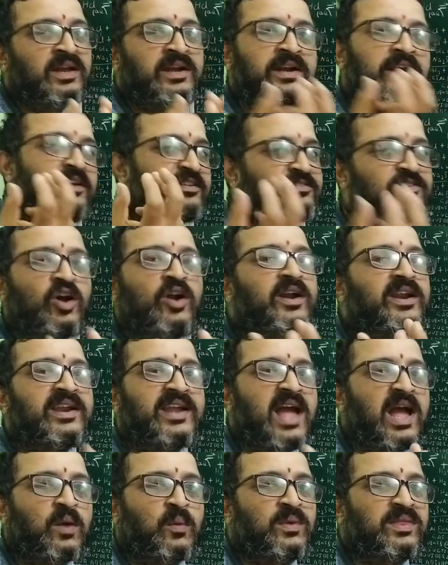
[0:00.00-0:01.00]
It does not
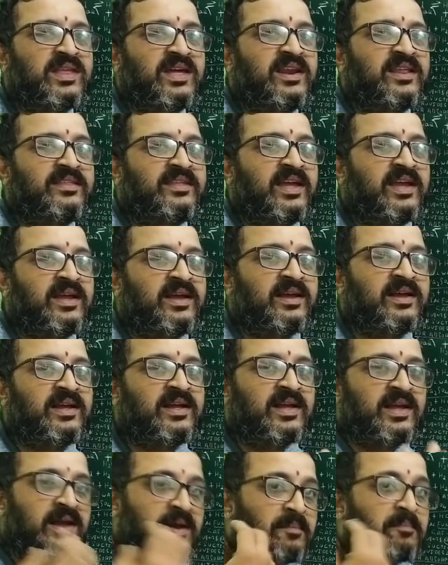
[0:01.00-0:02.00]
react with anything,
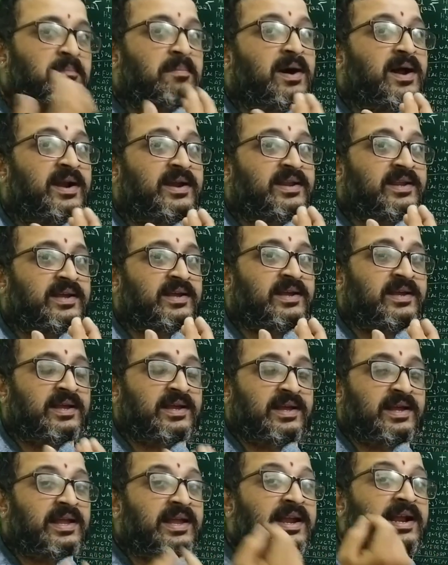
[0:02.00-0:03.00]
but
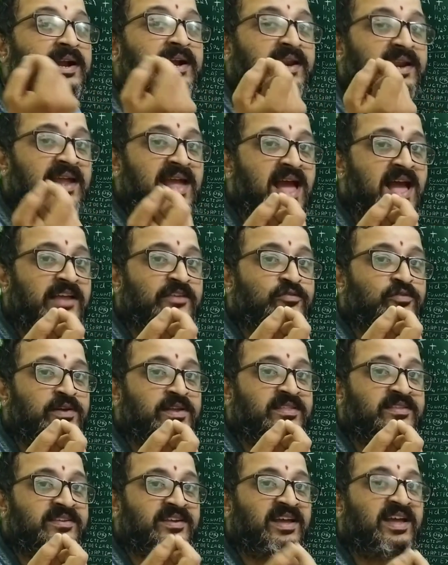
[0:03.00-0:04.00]
it reacts
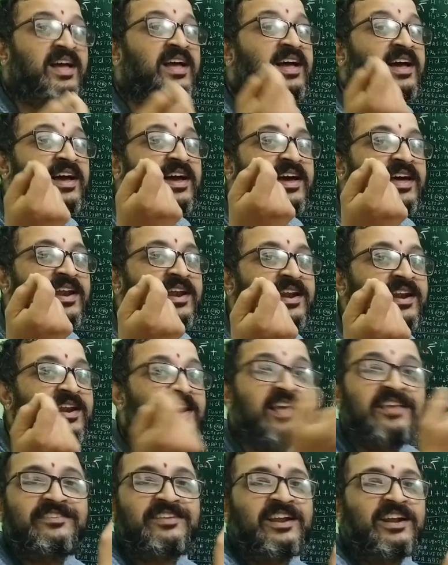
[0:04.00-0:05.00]
with
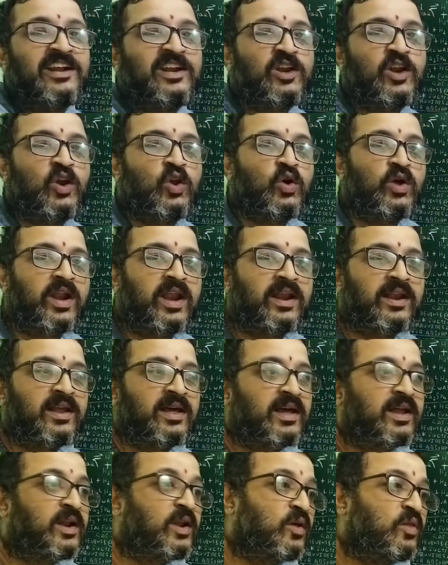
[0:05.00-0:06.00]
nascent chlorine.
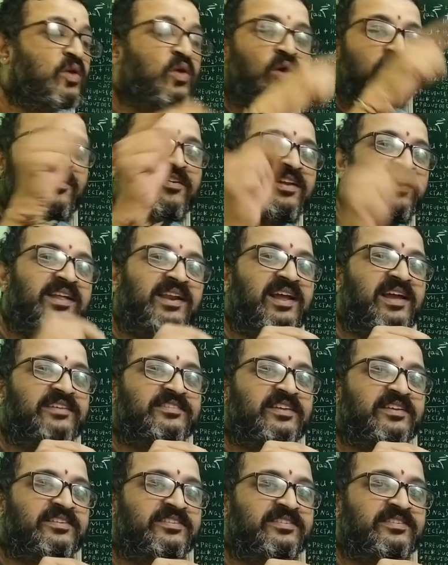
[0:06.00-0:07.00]
Now the question
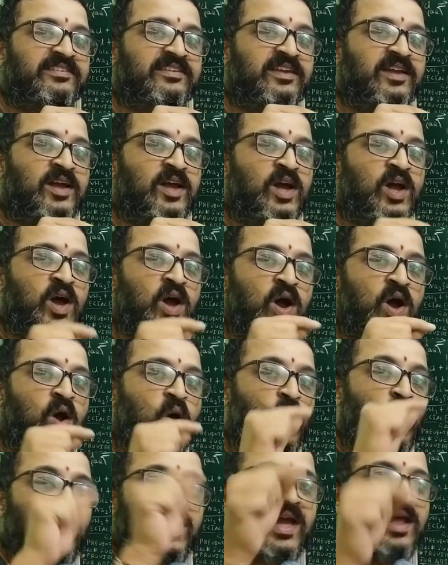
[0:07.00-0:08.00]
arises,
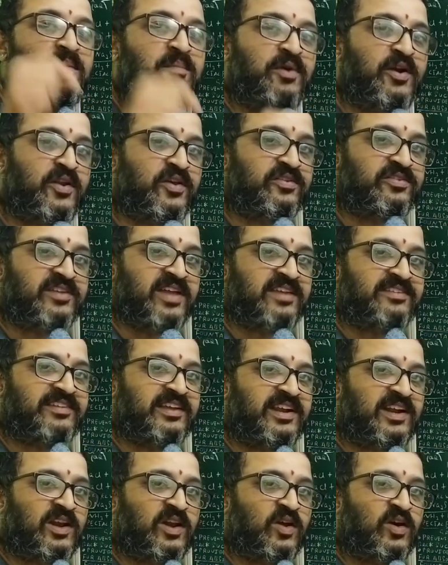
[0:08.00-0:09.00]
who can produce
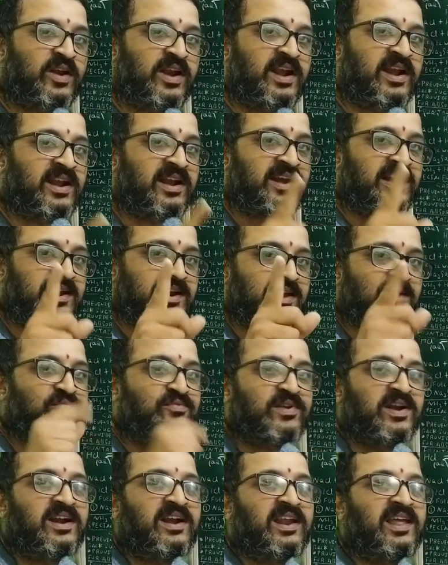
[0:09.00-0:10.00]
nascent chlorine?
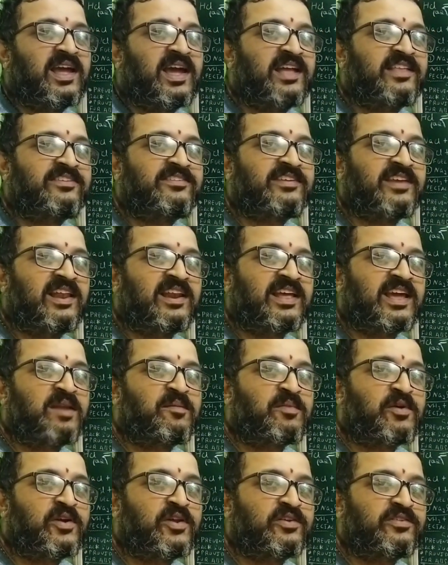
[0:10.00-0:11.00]
Definitely HCl
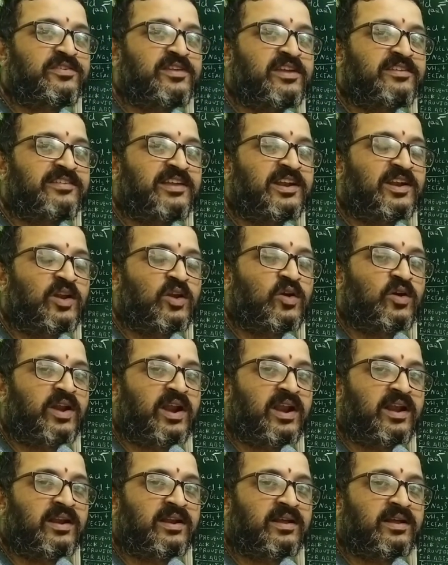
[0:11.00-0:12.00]
can produce nascent
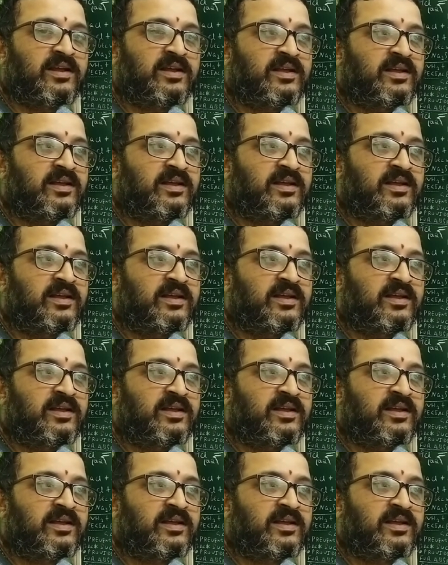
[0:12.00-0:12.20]
chlorine.